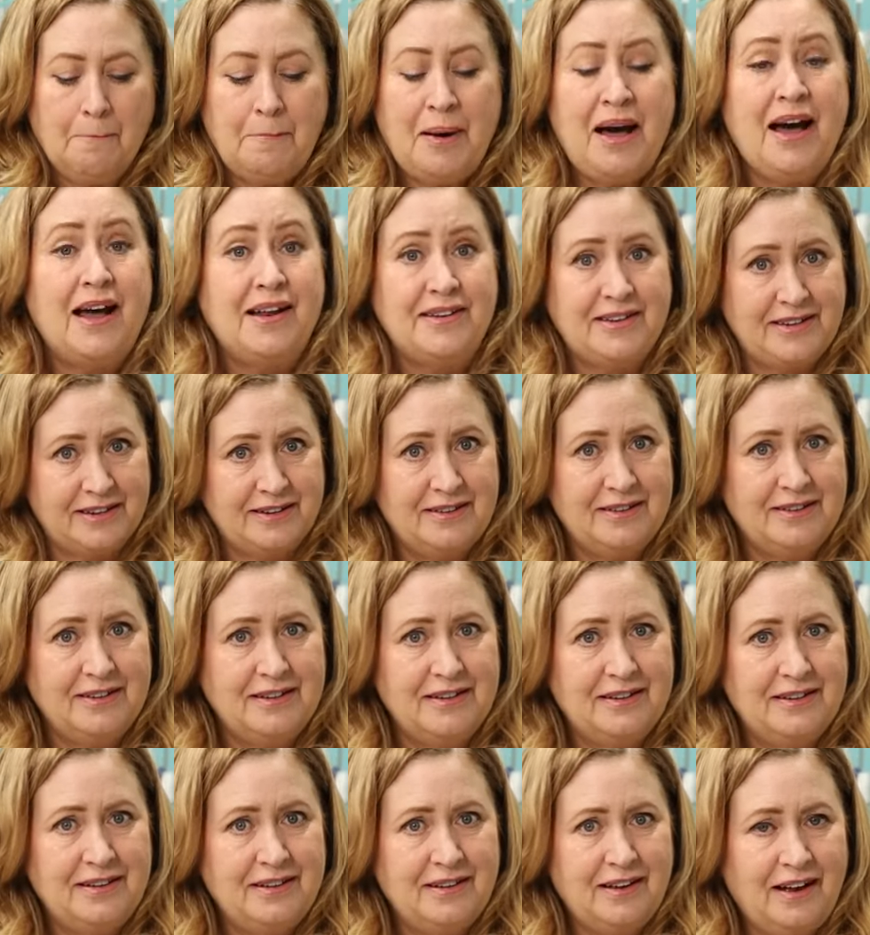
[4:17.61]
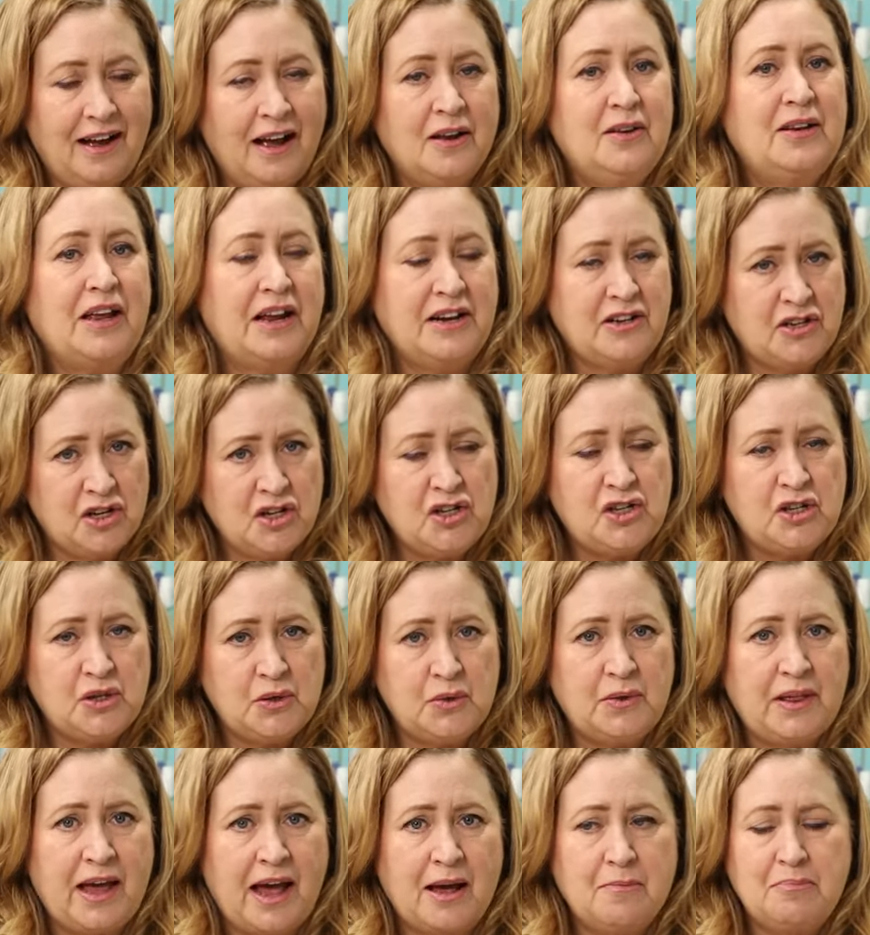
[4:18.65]
But I'd like to
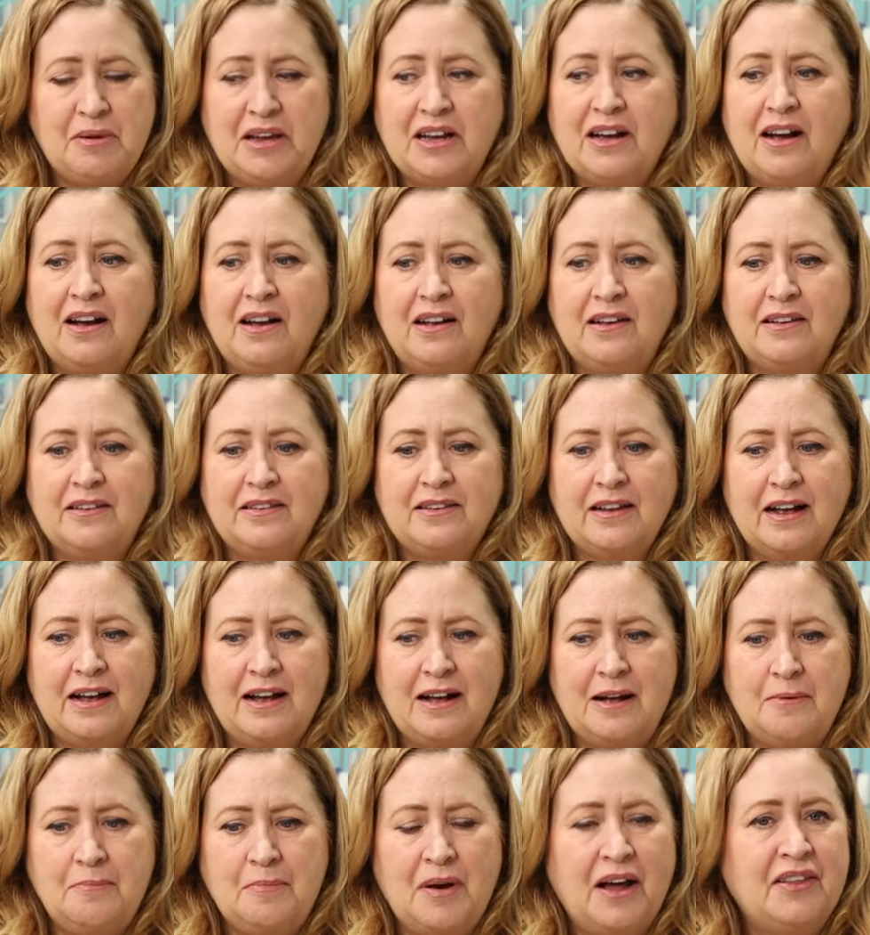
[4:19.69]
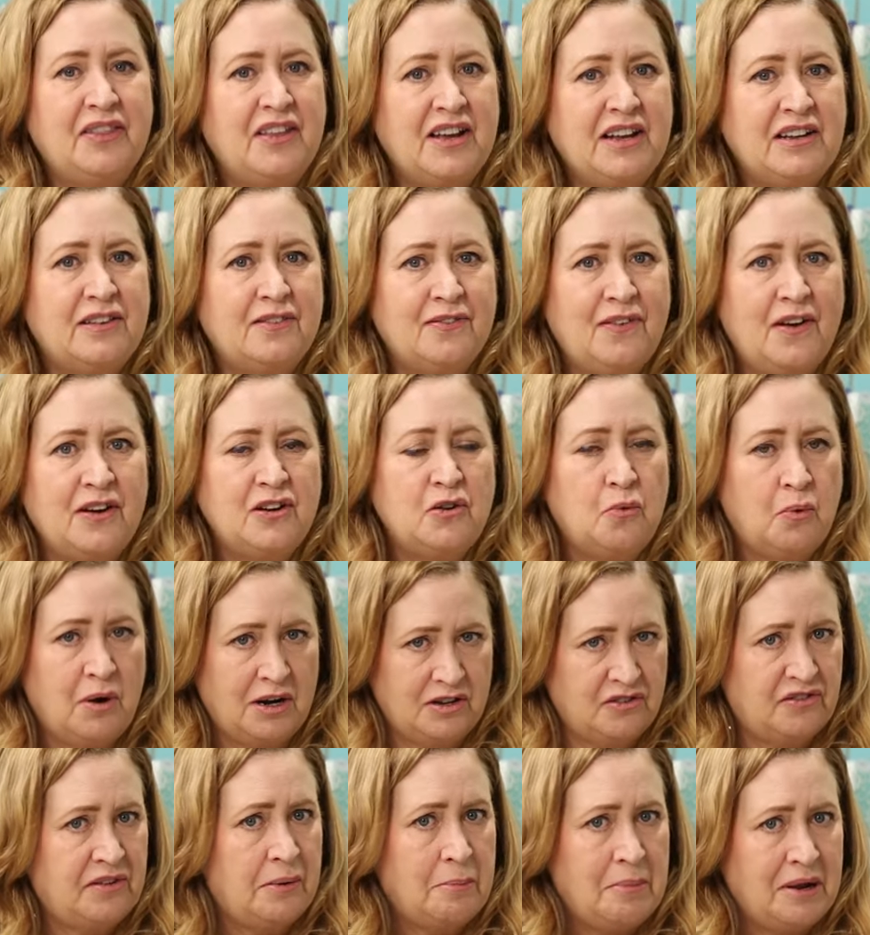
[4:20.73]
do that because um, I think it's fun to
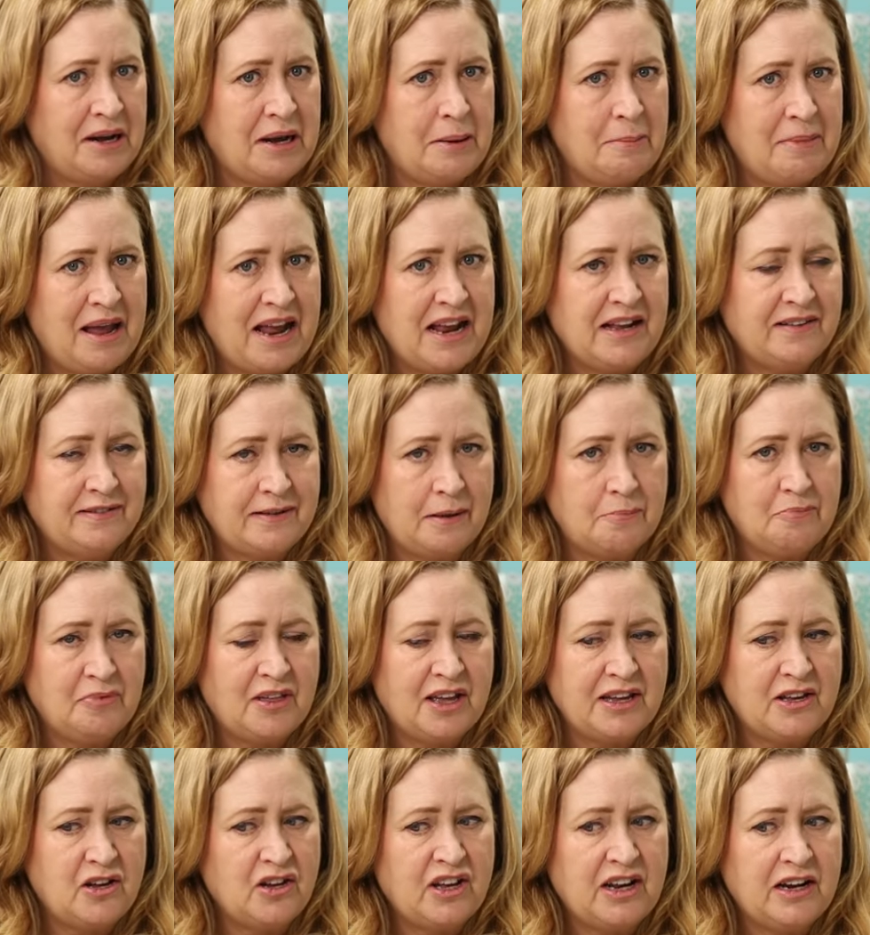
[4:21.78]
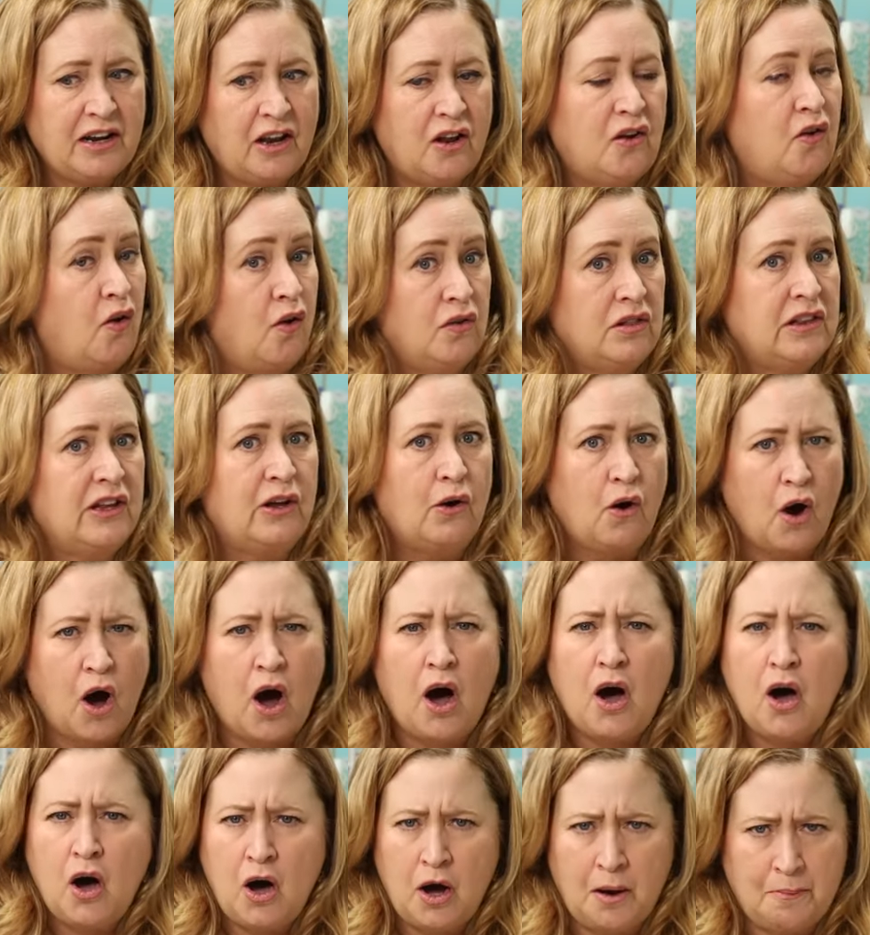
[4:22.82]
watch somebody make something. You get all, little
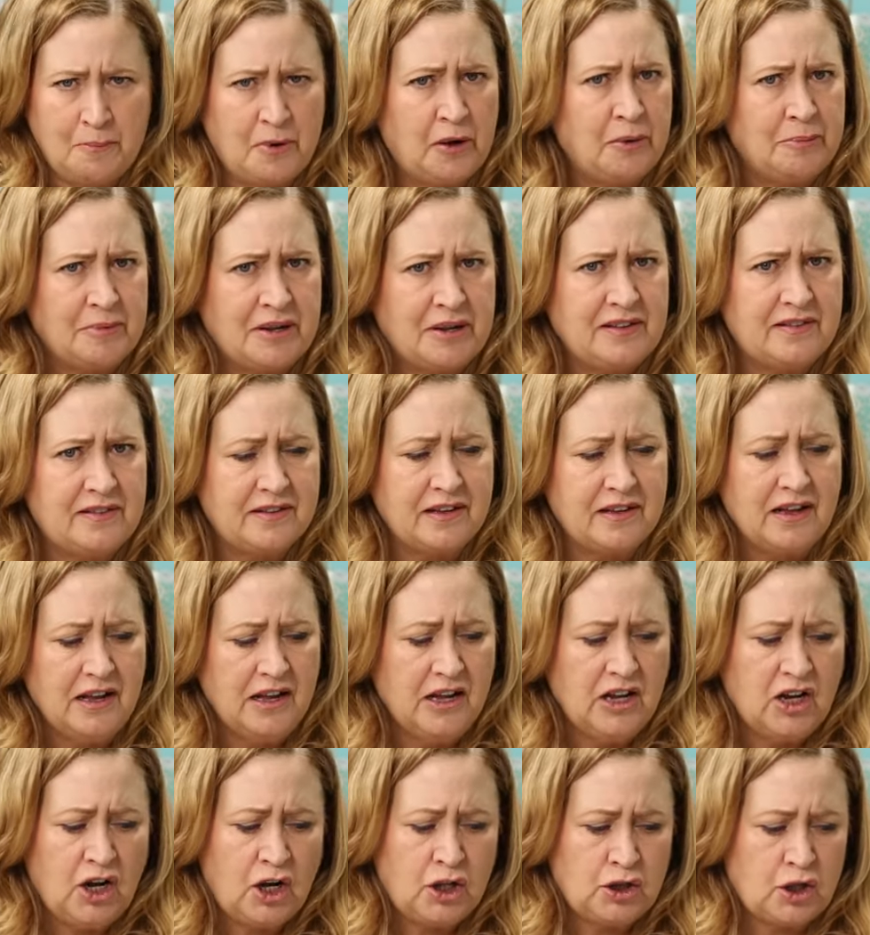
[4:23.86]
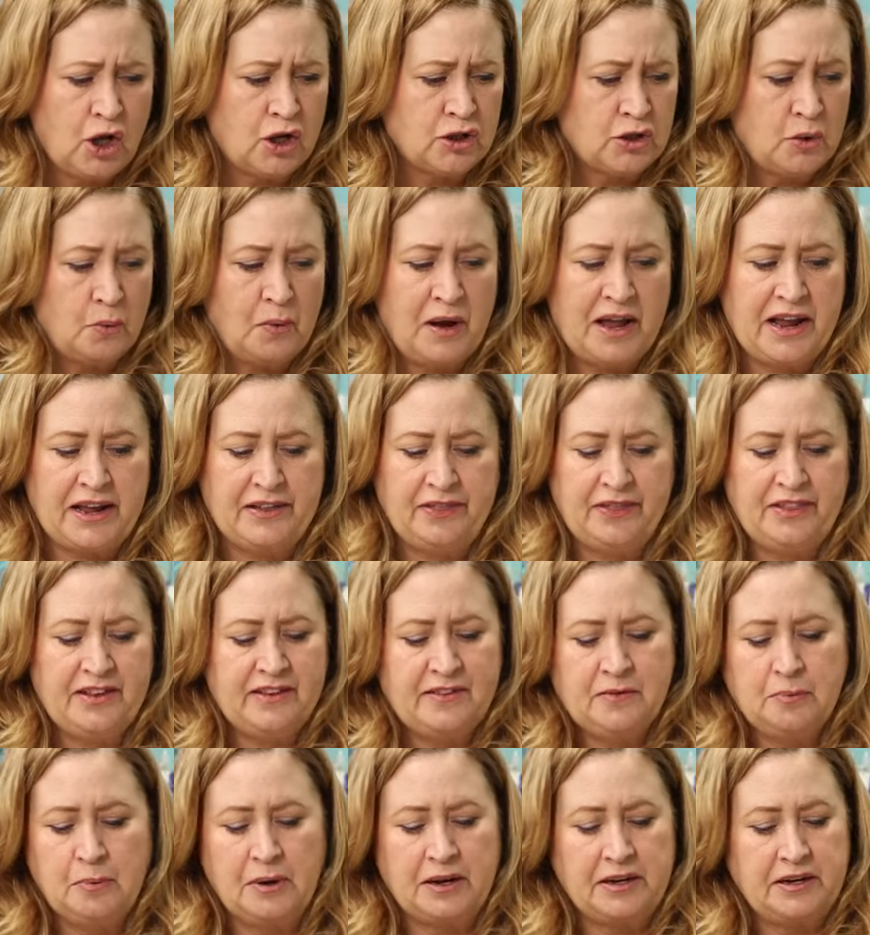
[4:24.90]
aha moments along the way. And
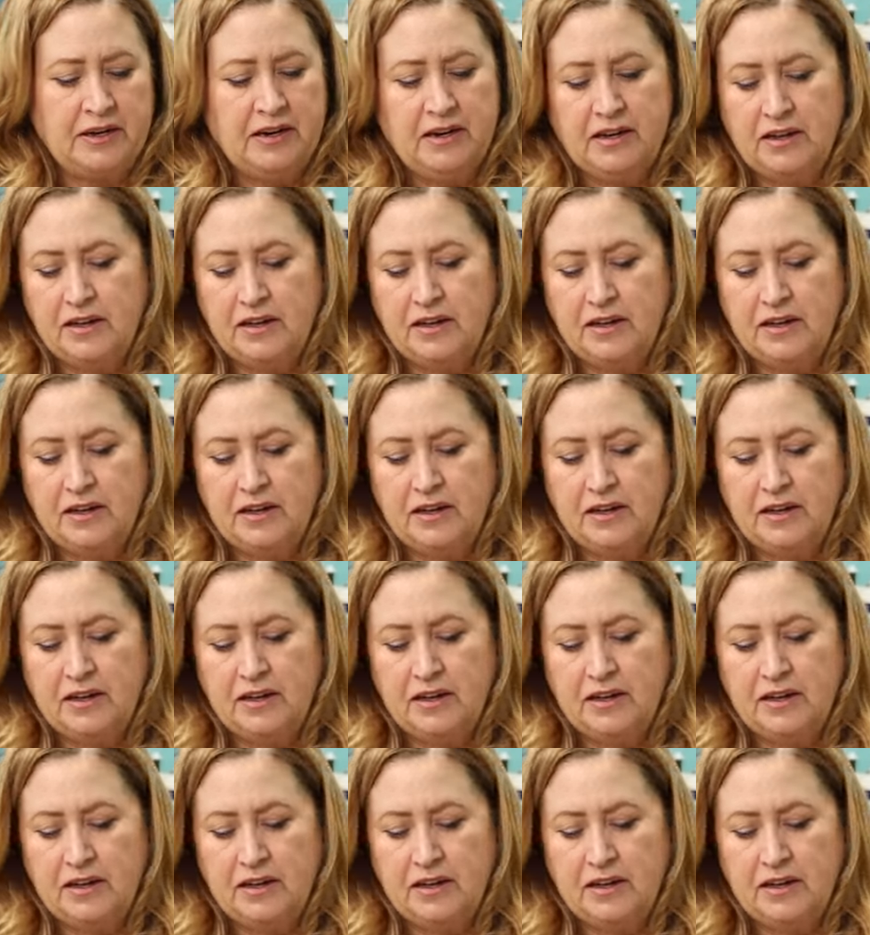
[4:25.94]
this one,